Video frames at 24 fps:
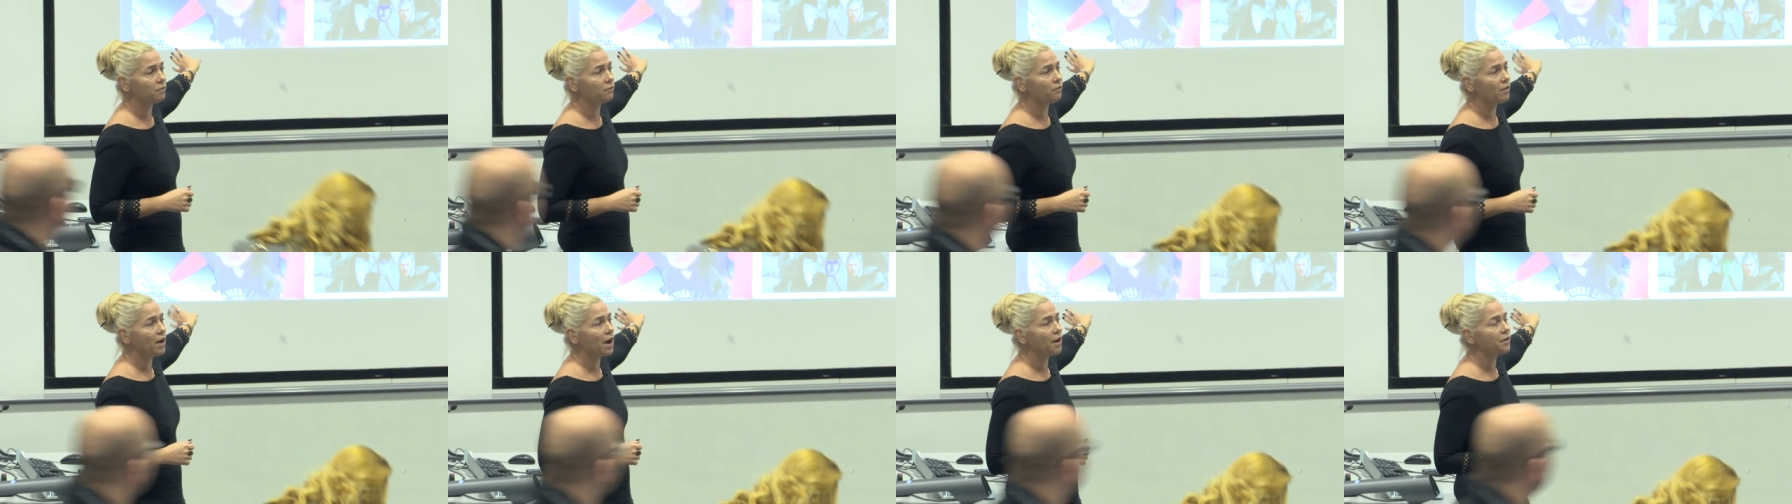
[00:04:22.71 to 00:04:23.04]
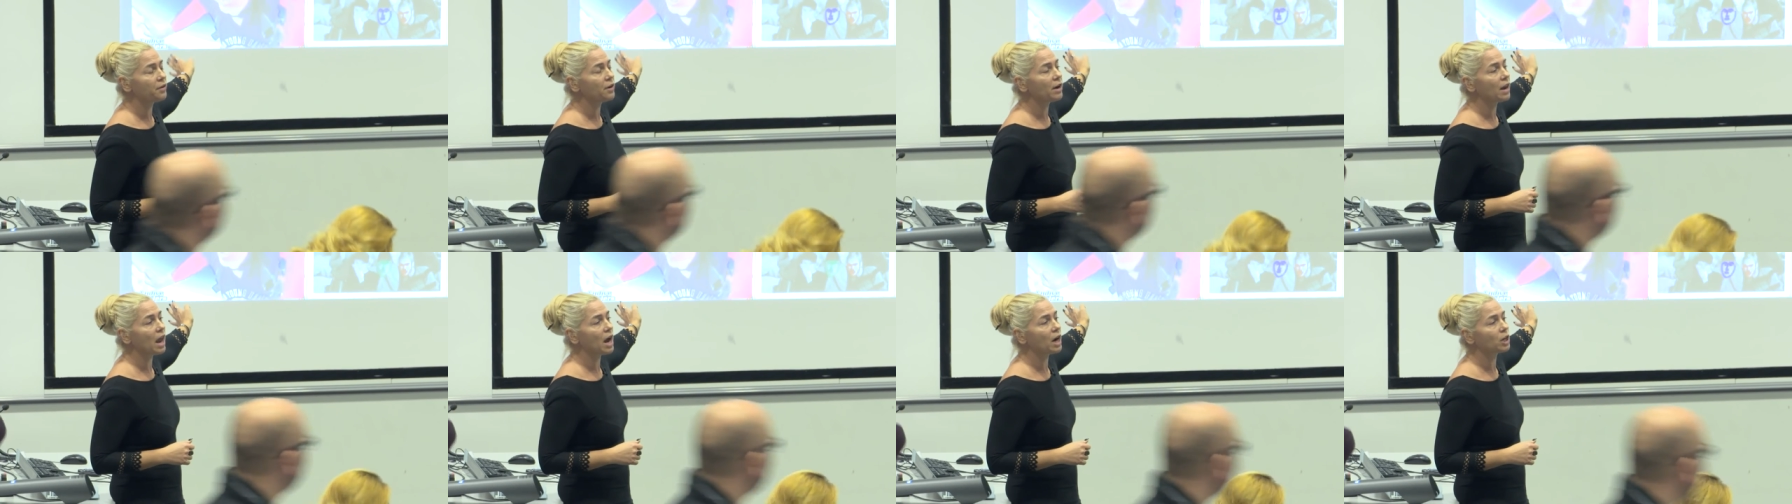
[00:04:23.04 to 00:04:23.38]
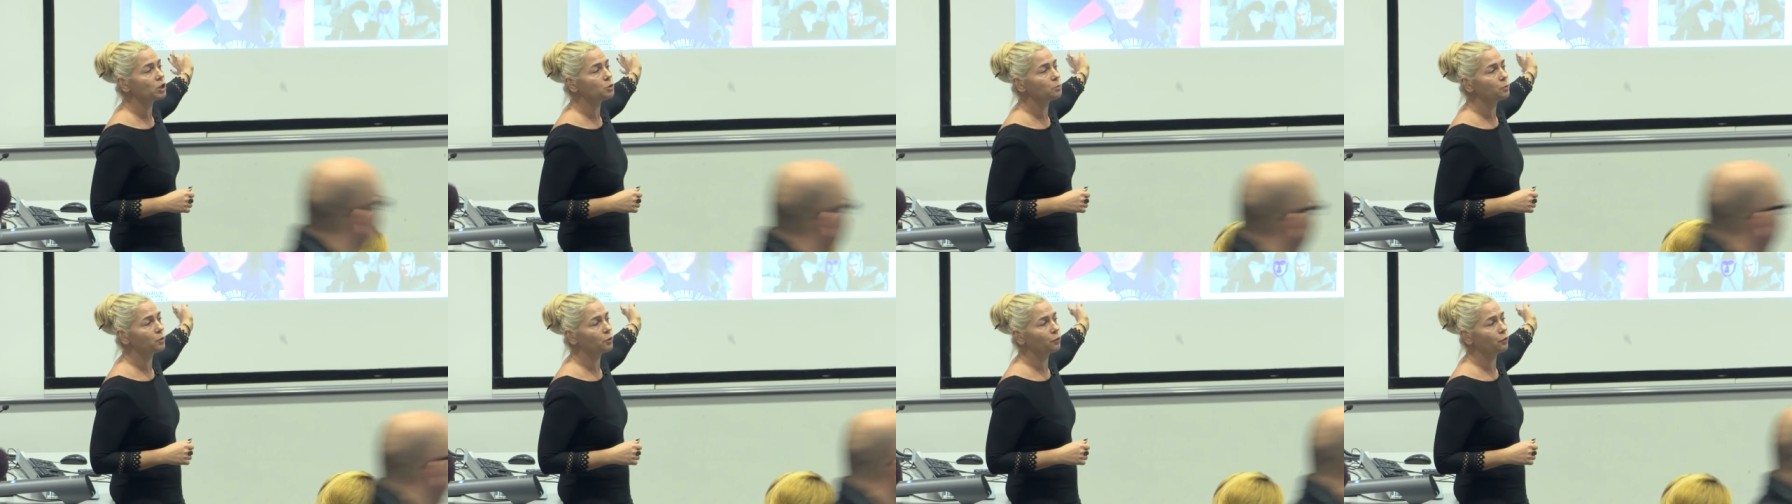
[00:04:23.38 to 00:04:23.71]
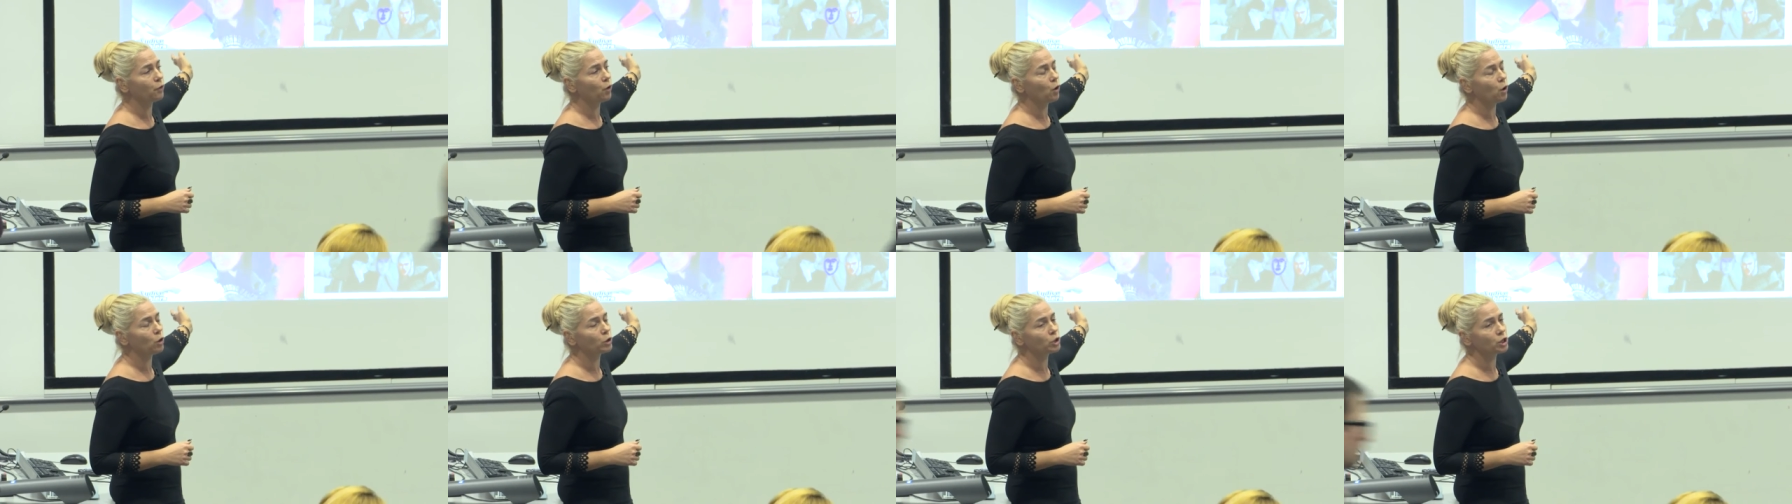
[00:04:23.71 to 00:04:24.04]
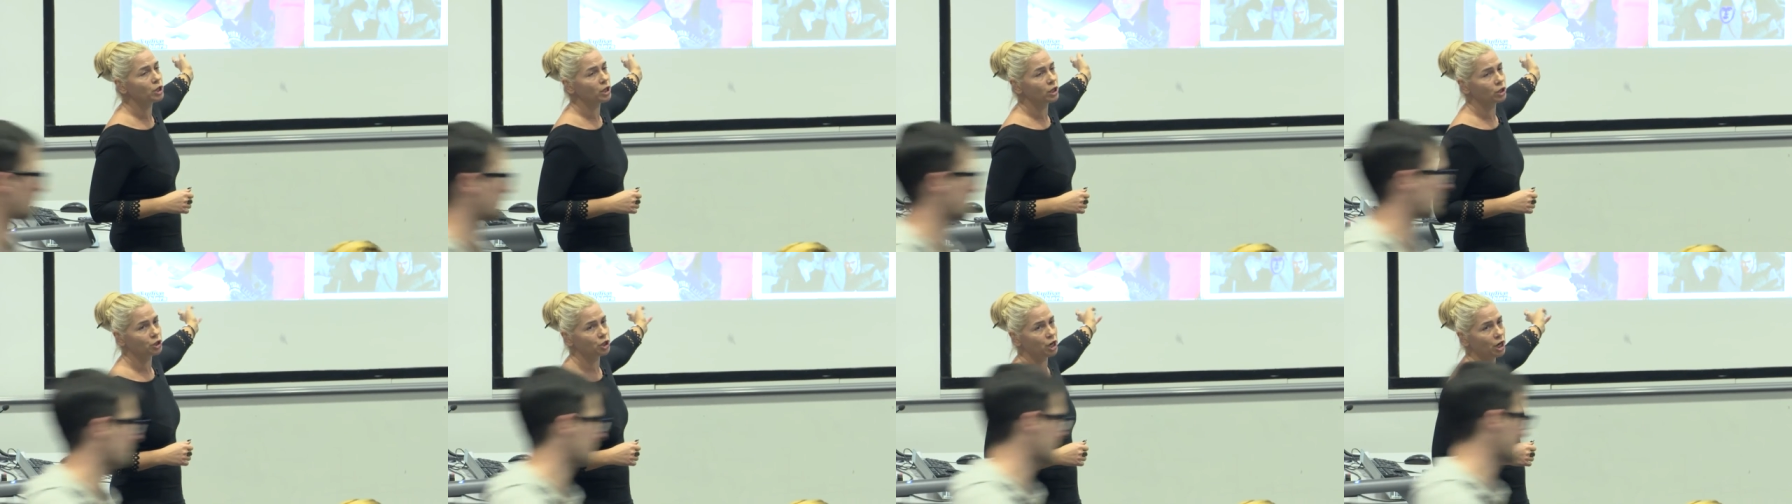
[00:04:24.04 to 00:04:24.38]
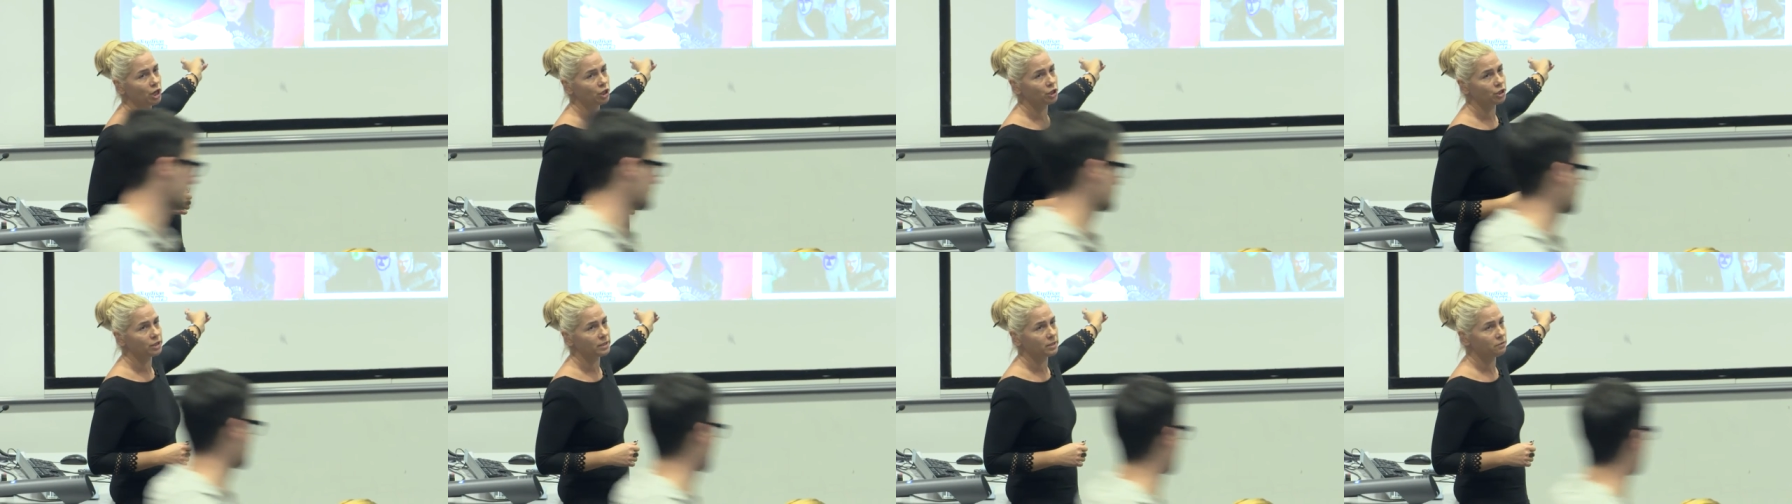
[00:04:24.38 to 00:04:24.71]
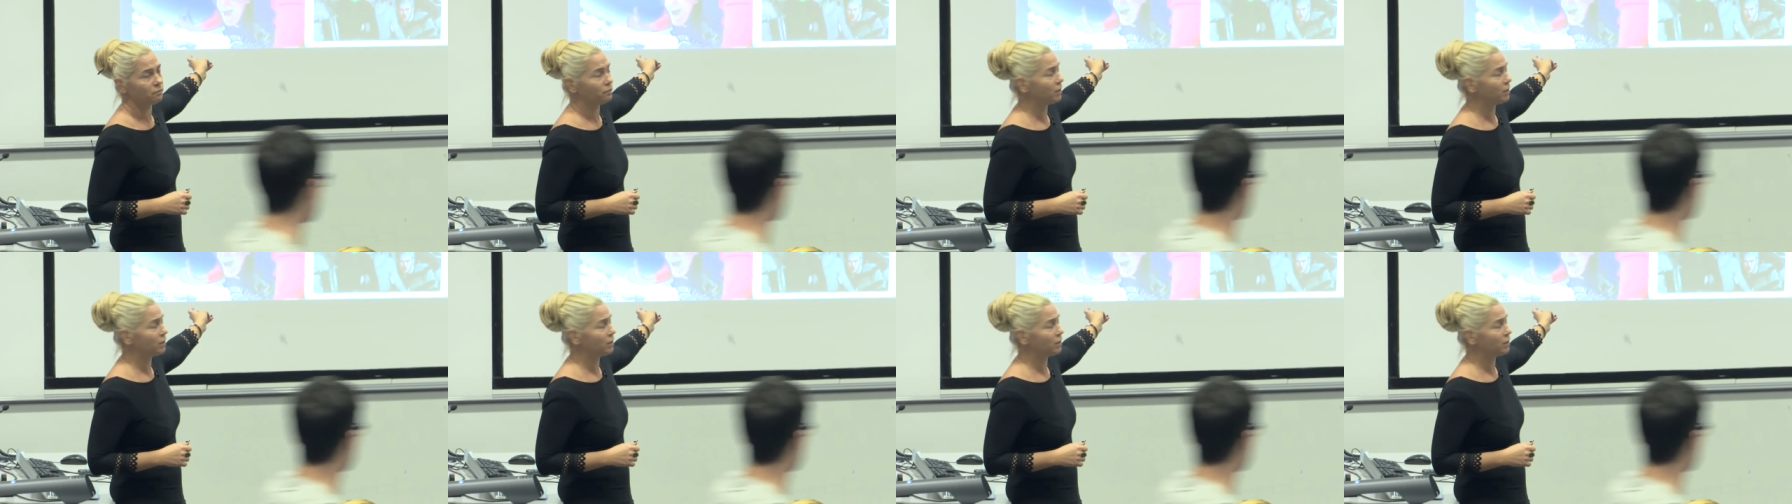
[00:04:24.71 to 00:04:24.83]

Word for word: very large morphological changes in